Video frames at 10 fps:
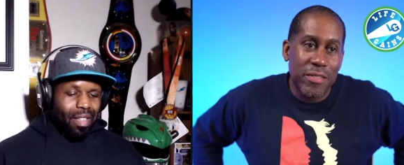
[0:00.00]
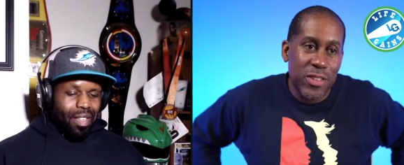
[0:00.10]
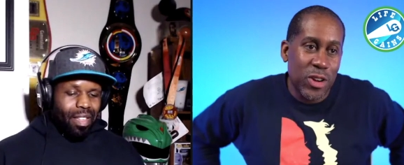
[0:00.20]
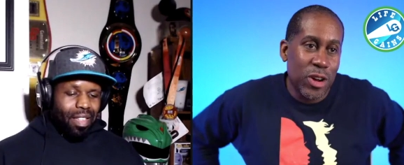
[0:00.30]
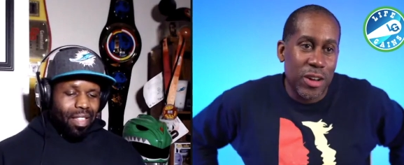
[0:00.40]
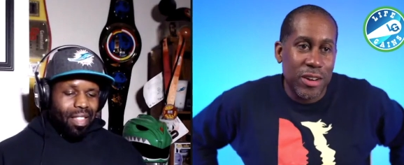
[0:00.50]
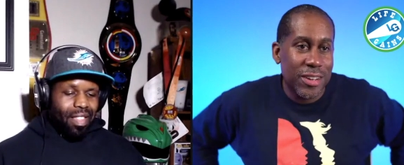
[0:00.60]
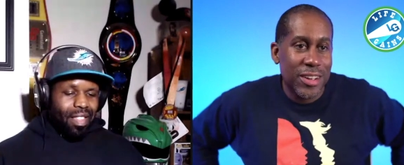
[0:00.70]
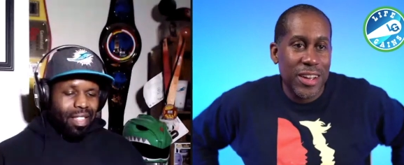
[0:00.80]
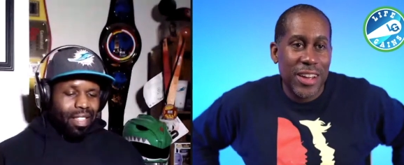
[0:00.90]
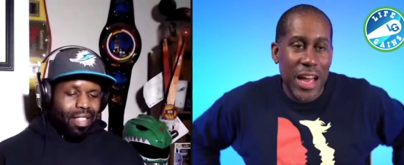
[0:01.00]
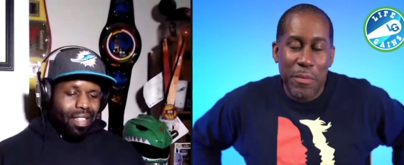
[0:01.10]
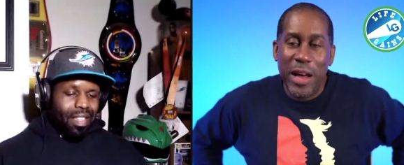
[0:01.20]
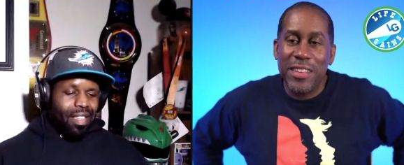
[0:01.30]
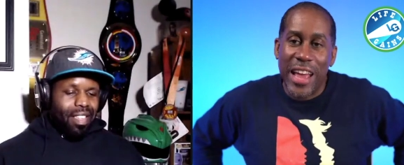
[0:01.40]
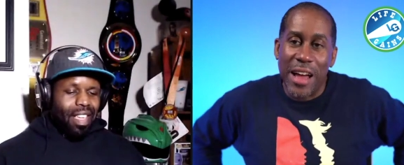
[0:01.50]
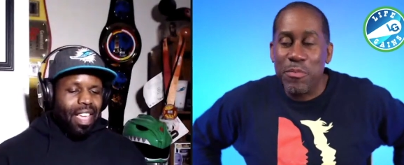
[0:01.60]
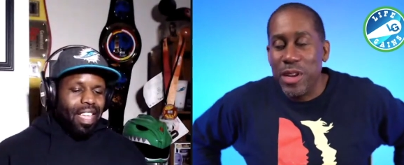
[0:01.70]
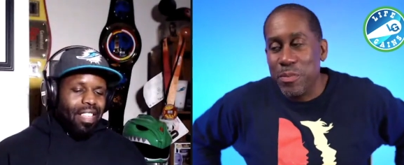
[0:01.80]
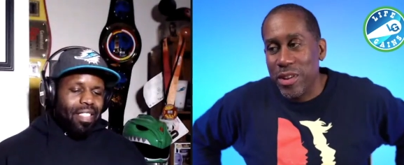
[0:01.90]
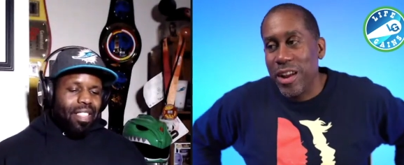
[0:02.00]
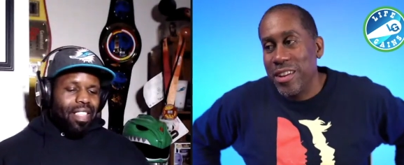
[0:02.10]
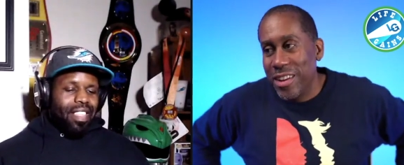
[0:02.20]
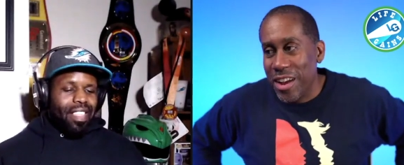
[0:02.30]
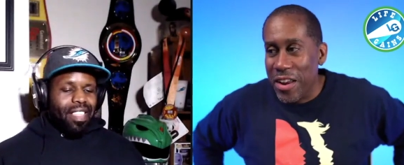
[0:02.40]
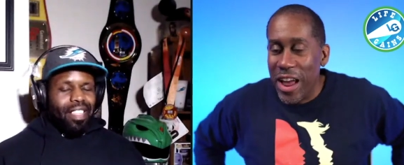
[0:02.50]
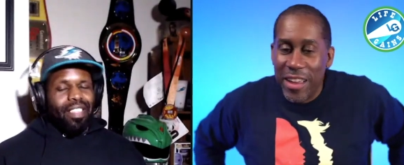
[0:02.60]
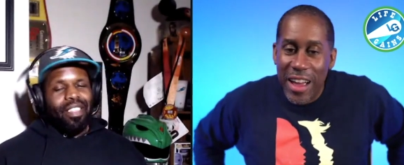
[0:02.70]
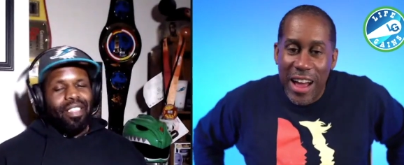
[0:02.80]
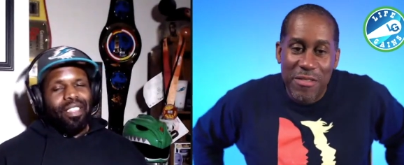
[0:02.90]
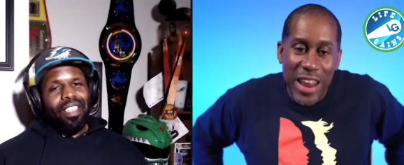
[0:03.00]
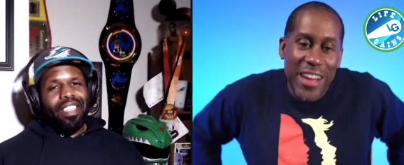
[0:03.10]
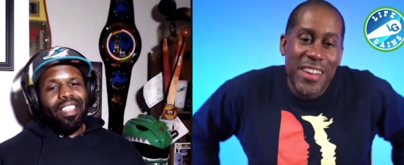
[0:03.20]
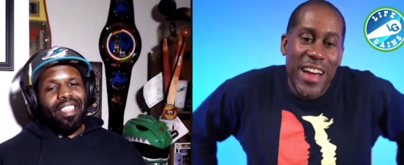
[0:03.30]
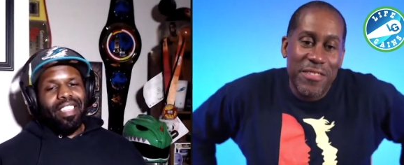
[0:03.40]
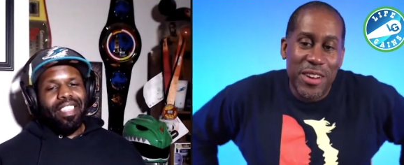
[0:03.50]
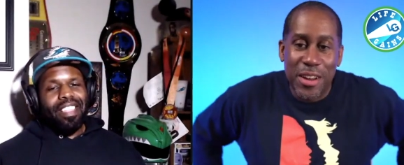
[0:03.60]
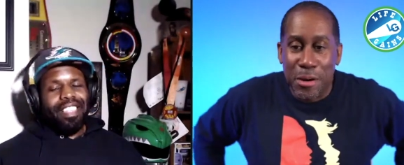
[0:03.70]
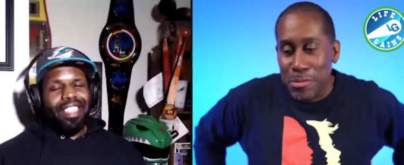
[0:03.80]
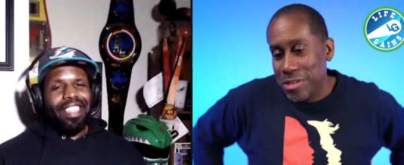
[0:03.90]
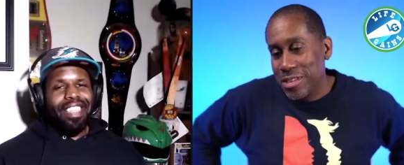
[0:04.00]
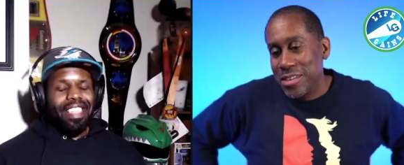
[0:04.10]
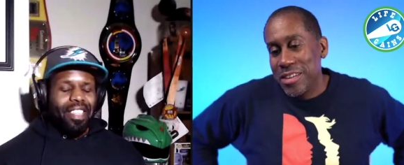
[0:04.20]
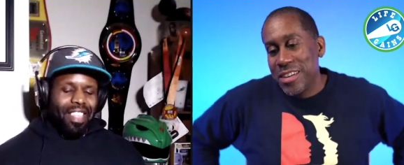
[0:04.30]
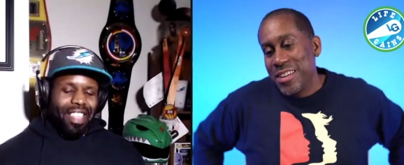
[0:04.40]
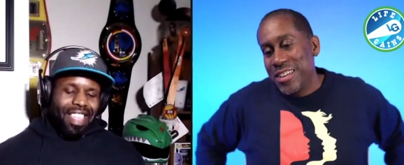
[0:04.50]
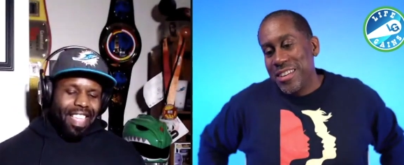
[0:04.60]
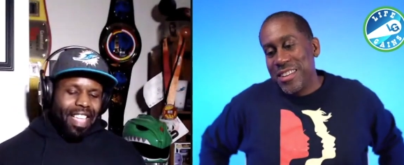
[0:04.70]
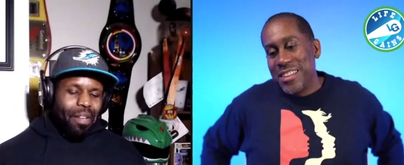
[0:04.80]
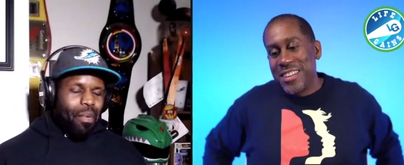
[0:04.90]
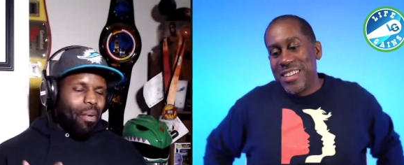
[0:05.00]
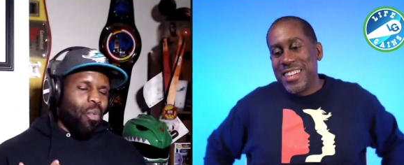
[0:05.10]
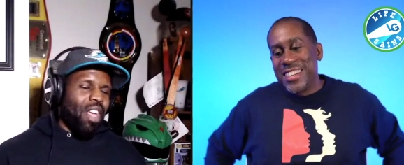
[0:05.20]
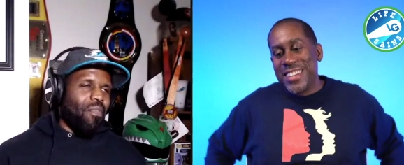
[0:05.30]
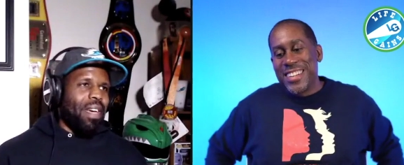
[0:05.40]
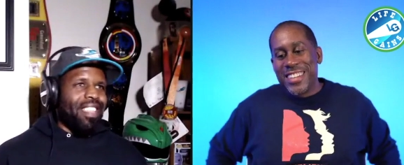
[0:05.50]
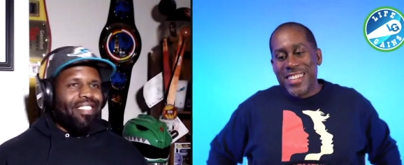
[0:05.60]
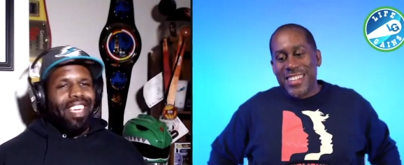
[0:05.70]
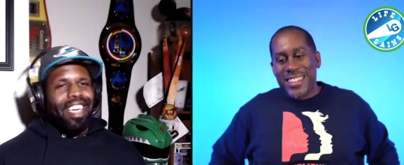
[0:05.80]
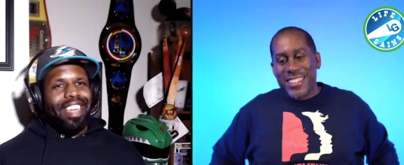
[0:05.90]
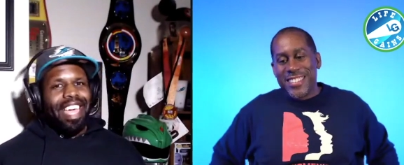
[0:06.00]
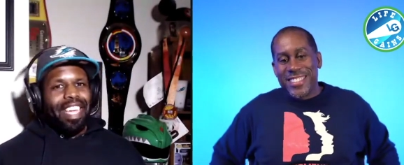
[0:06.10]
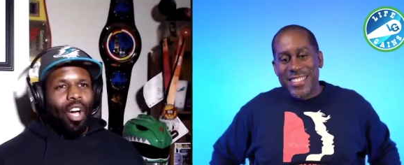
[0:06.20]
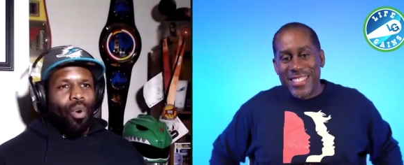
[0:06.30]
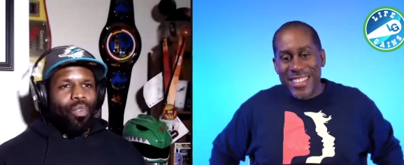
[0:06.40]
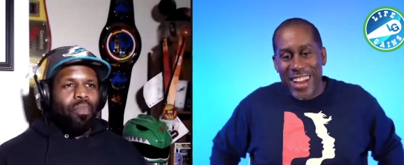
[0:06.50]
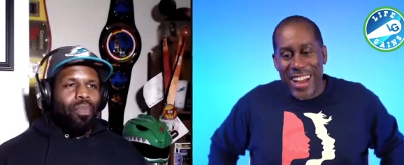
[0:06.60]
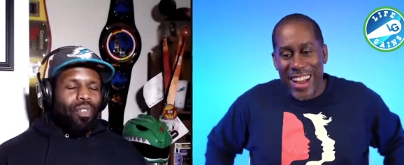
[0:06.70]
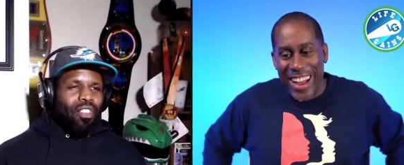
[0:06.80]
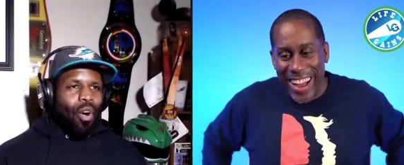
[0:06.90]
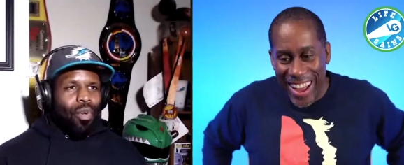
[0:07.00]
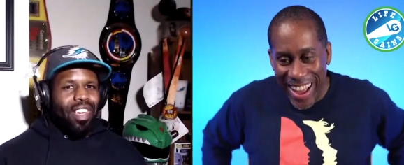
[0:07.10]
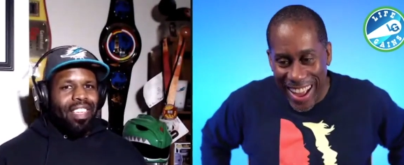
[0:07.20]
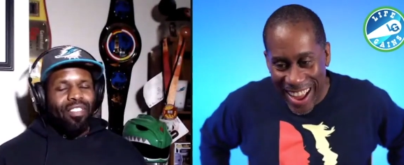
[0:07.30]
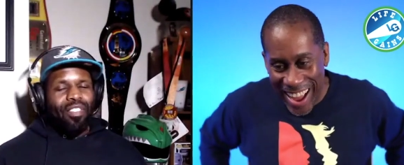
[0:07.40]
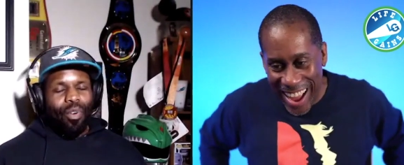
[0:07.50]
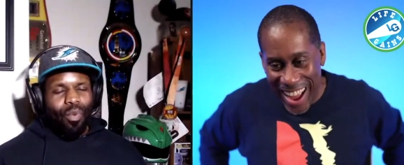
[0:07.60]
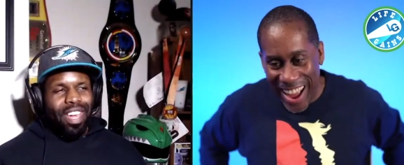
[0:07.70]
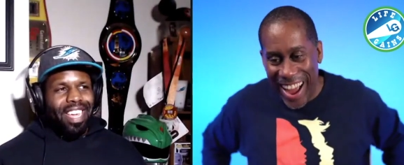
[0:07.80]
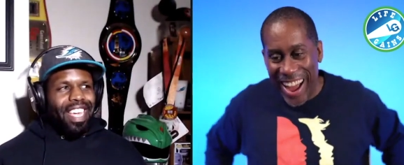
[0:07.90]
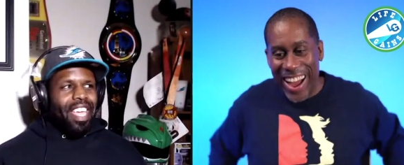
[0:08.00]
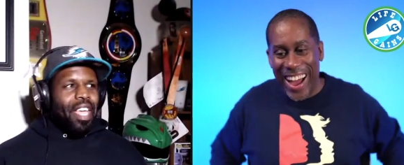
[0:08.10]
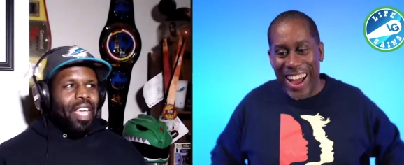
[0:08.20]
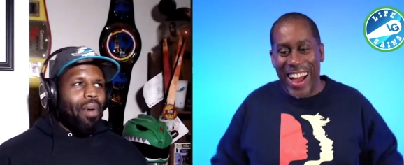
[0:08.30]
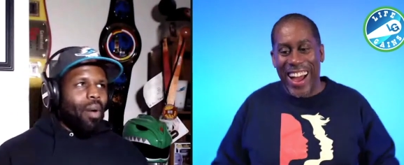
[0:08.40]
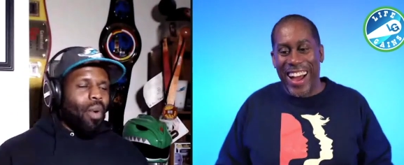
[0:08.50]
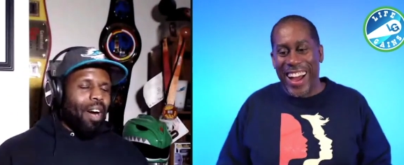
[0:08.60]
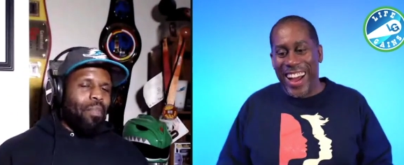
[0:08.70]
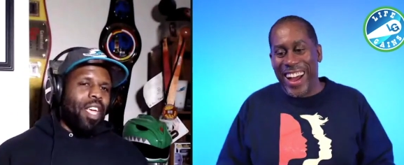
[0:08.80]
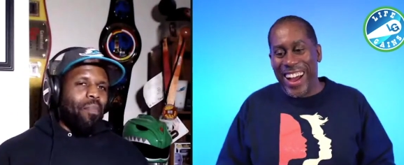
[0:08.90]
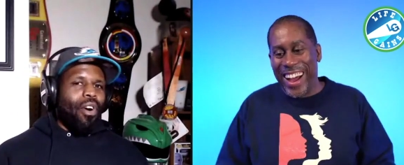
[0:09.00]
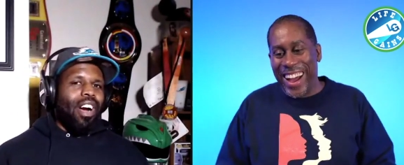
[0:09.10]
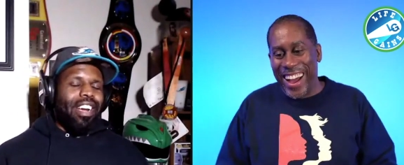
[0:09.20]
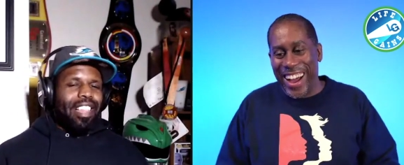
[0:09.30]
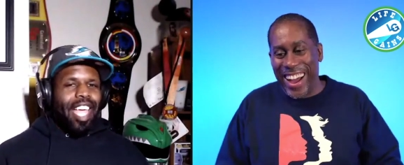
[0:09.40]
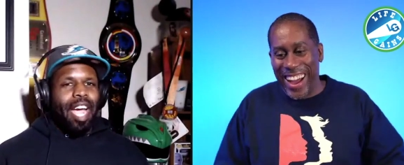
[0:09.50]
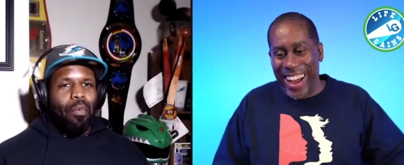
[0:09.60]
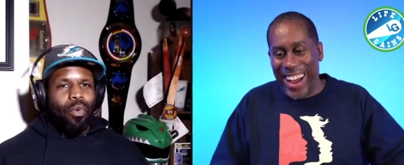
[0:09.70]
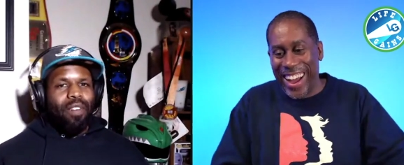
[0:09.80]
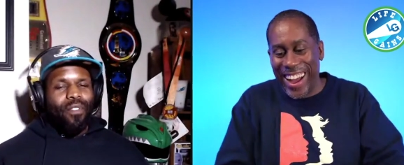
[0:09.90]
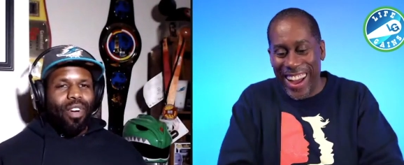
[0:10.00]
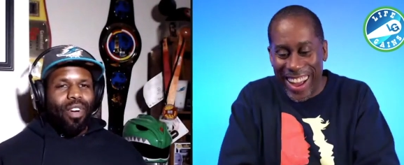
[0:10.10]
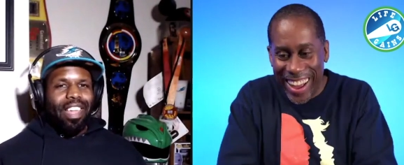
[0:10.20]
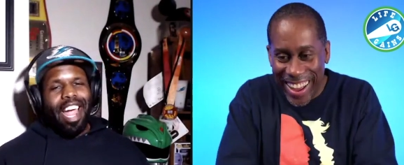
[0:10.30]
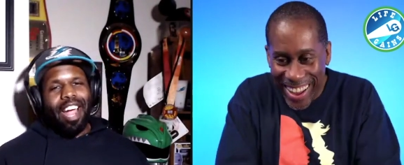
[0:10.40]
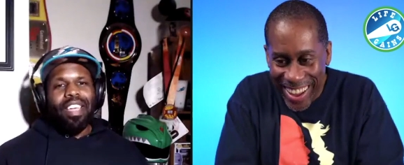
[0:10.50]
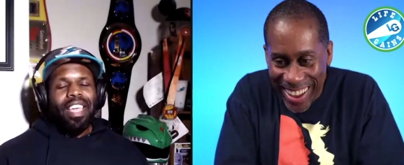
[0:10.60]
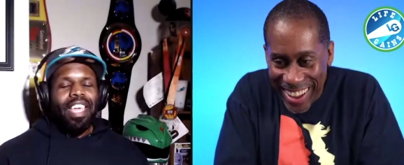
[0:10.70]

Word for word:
Speaker 1: on. How about that, people? There you go. Now you have your Ghost. We've been
Speaker 2: said that Ghost persona is Tariq, but what people are clamoring for, Larry, is